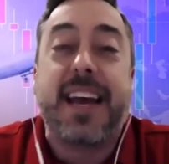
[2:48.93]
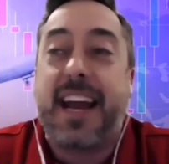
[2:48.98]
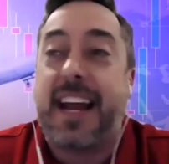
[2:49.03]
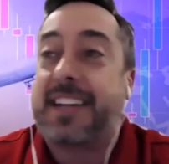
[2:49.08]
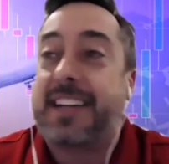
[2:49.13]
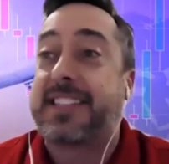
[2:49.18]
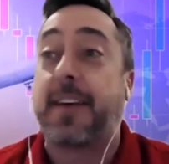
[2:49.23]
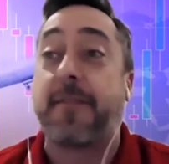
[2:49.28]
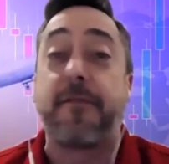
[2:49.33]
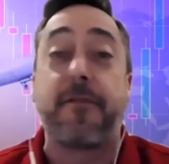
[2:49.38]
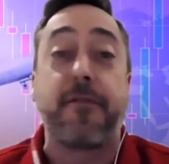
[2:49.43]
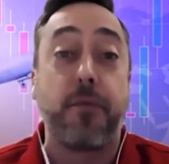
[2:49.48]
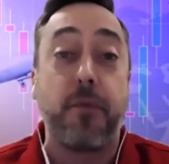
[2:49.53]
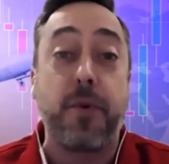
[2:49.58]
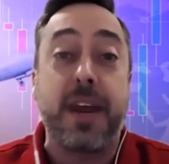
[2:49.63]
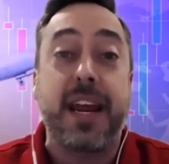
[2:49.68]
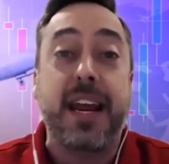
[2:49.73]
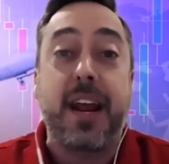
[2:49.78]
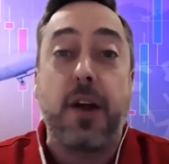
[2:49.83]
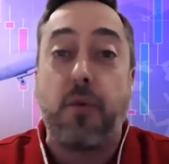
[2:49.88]
It's a
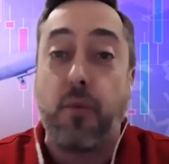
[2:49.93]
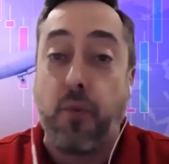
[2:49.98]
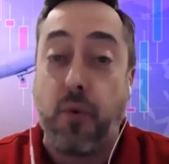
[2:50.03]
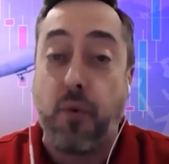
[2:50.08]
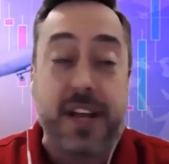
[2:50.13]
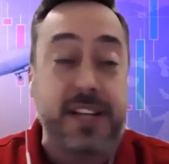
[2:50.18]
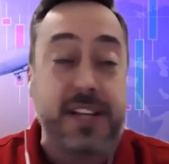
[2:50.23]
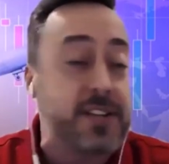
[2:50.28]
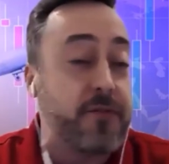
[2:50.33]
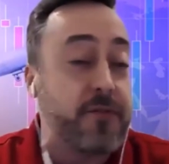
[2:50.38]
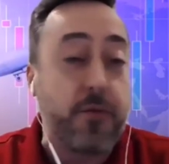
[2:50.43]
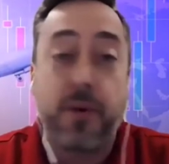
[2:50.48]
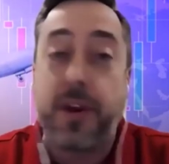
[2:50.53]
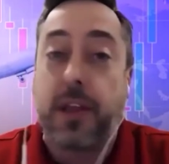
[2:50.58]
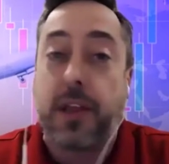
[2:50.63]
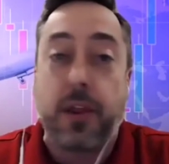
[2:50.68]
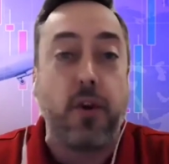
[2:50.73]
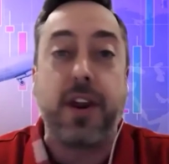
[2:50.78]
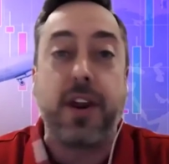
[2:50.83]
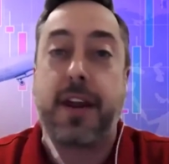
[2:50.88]
free, risk-free
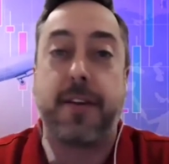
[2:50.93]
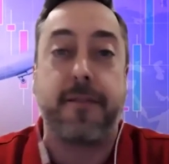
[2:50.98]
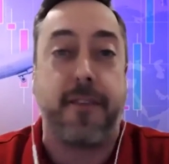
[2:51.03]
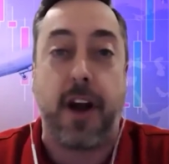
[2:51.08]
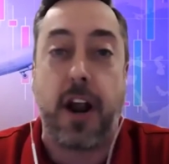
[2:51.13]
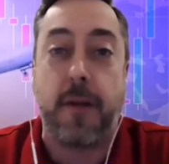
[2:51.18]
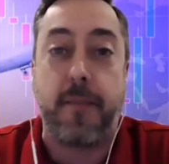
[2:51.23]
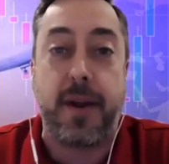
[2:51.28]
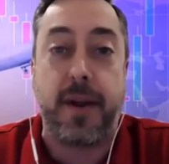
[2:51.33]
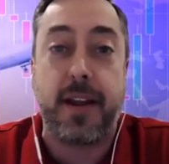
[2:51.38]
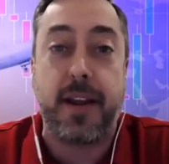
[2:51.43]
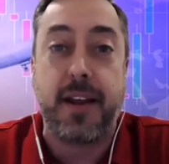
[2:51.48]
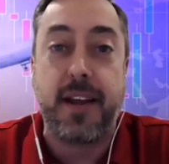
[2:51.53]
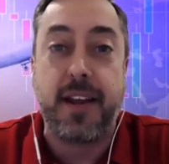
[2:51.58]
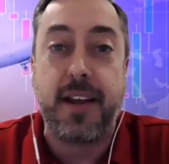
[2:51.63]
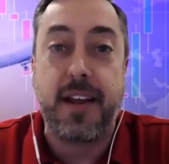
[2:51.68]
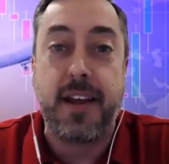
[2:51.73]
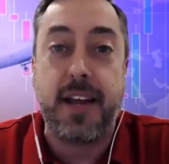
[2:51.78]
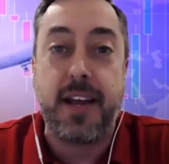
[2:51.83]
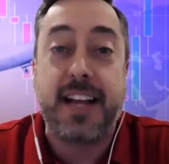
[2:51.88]
learning environment
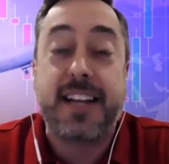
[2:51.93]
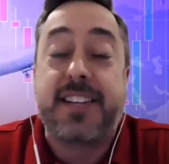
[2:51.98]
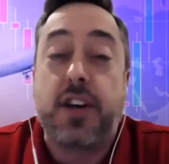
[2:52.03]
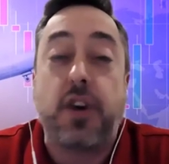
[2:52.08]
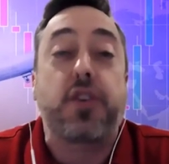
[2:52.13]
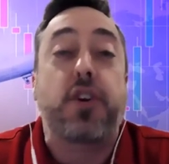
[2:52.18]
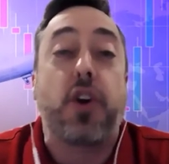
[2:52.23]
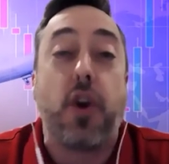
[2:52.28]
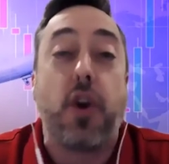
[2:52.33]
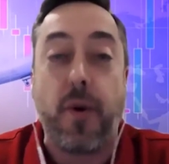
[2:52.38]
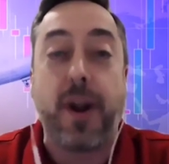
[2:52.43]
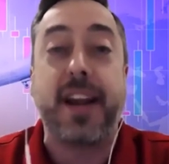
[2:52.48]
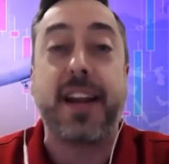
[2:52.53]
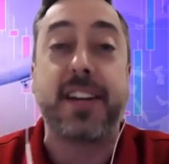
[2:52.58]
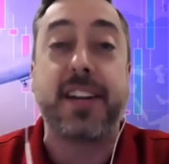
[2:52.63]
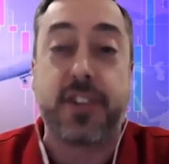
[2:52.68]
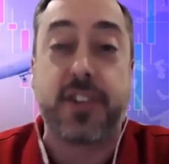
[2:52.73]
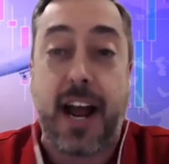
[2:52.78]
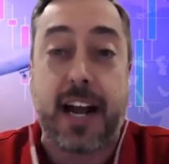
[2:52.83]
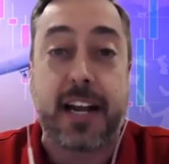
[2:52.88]
until you're ready
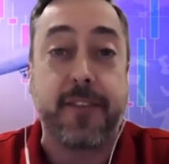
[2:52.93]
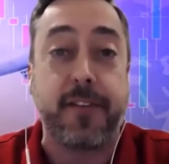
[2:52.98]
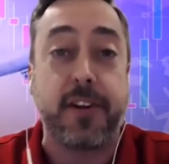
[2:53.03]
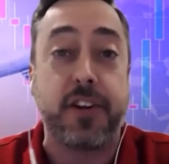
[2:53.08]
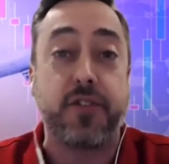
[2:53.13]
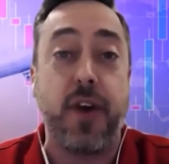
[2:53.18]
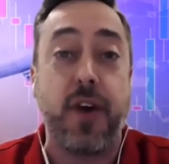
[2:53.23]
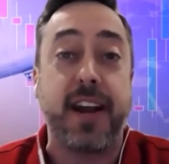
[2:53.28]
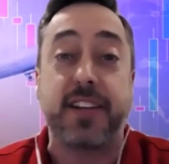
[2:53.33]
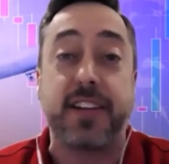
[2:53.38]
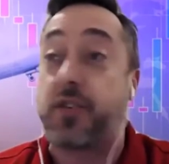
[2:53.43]
to start actively trading.